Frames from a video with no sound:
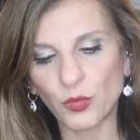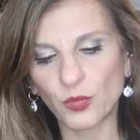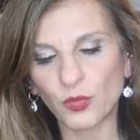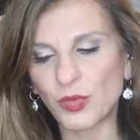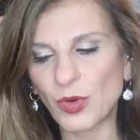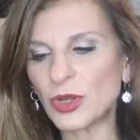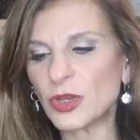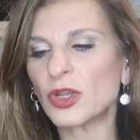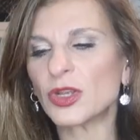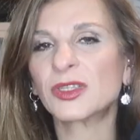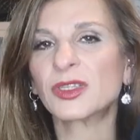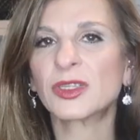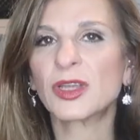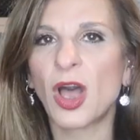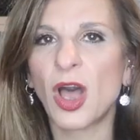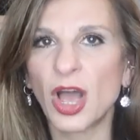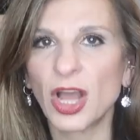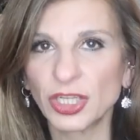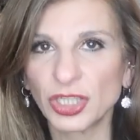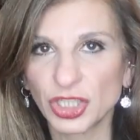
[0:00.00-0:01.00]
when you're
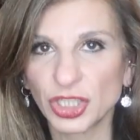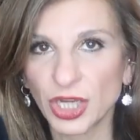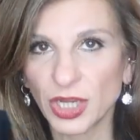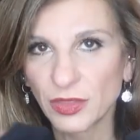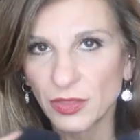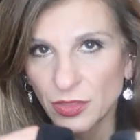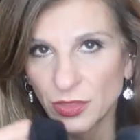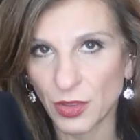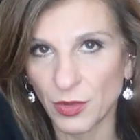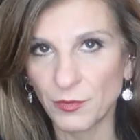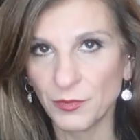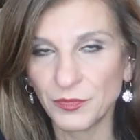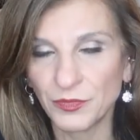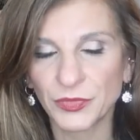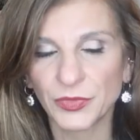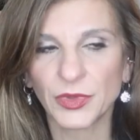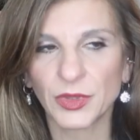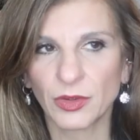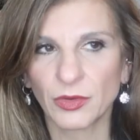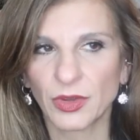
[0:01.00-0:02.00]
touching them,
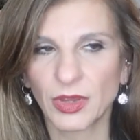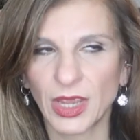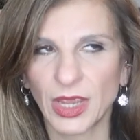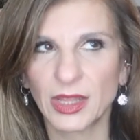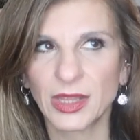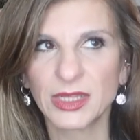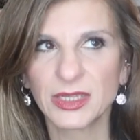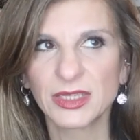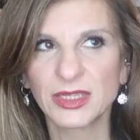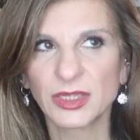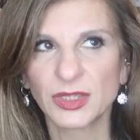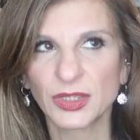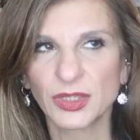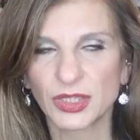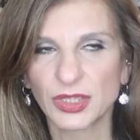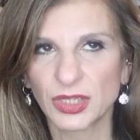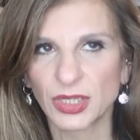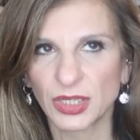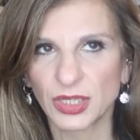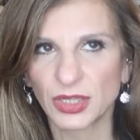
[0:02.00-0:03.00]
okay, this
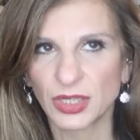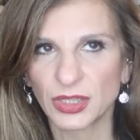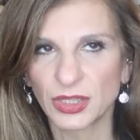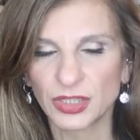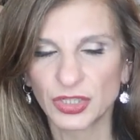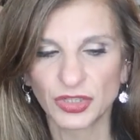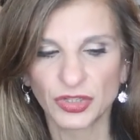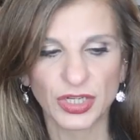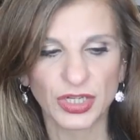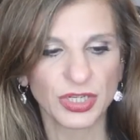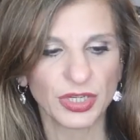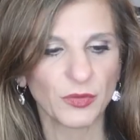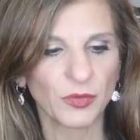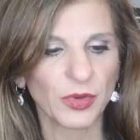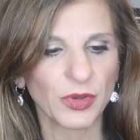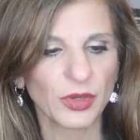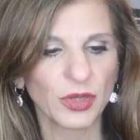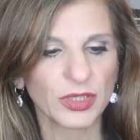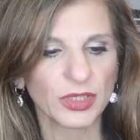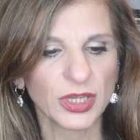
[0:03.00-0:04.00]
is the strange,
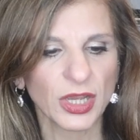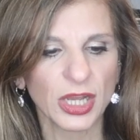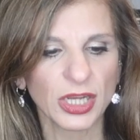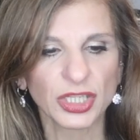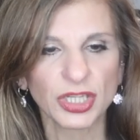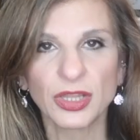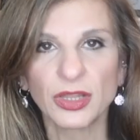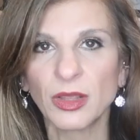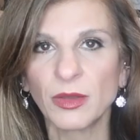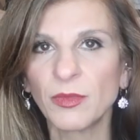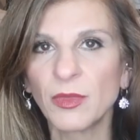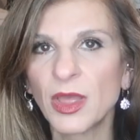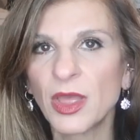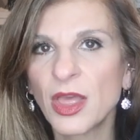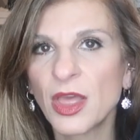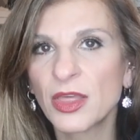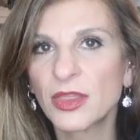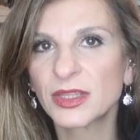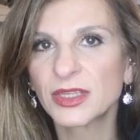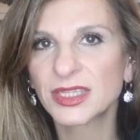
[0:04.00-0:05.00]
when you're touching them,
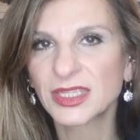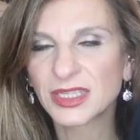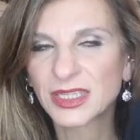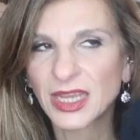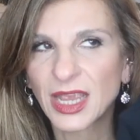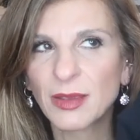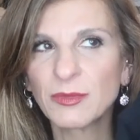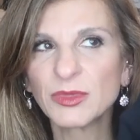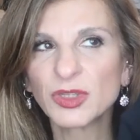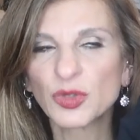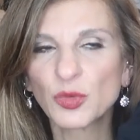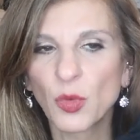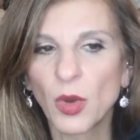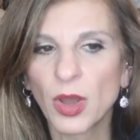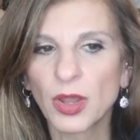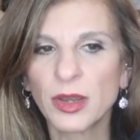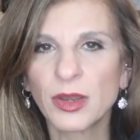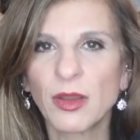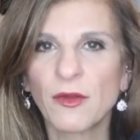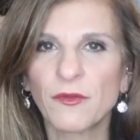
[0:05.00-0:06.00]
the Skims
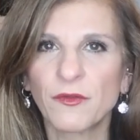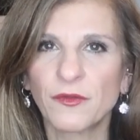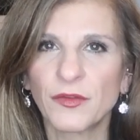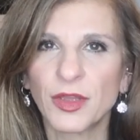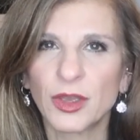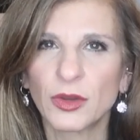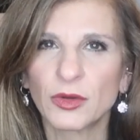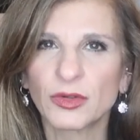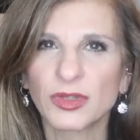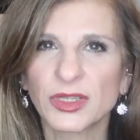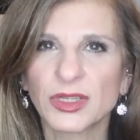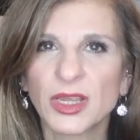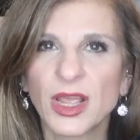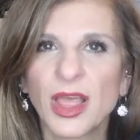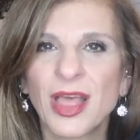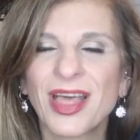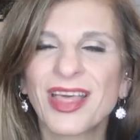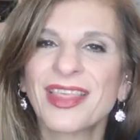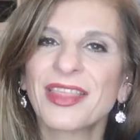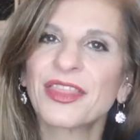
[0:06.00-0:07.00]
one feels
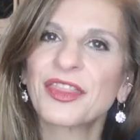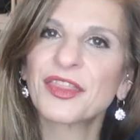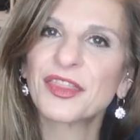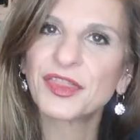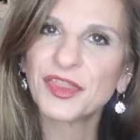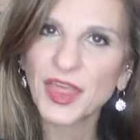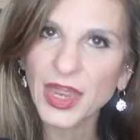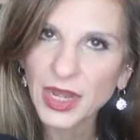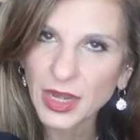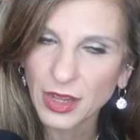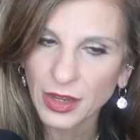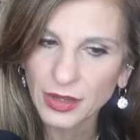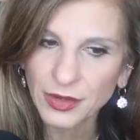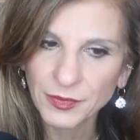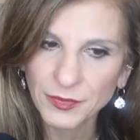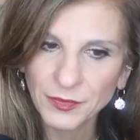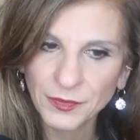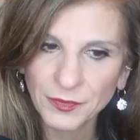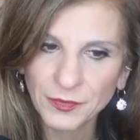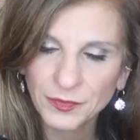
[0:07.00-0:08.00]
thinner
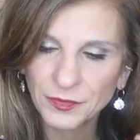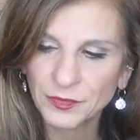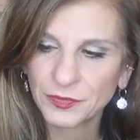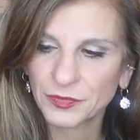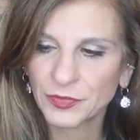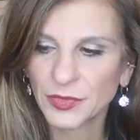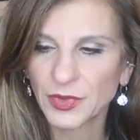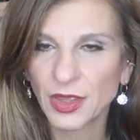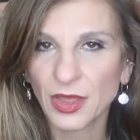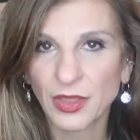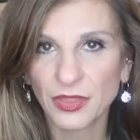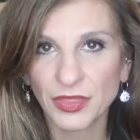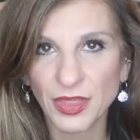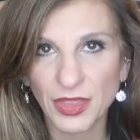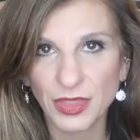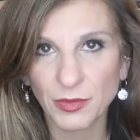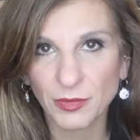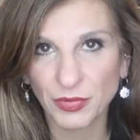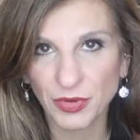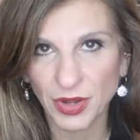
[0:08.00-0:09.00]

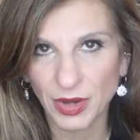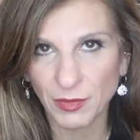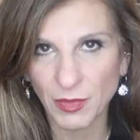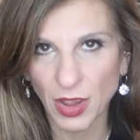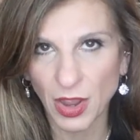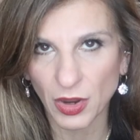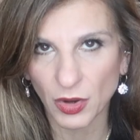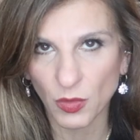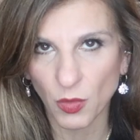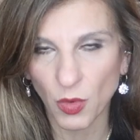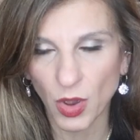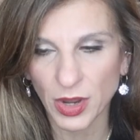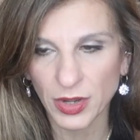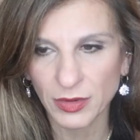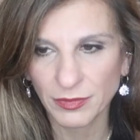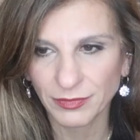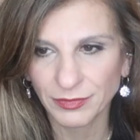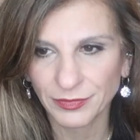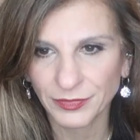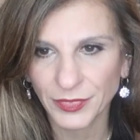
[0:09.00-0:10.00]
than the Primark
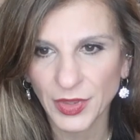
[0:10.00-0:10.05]
one,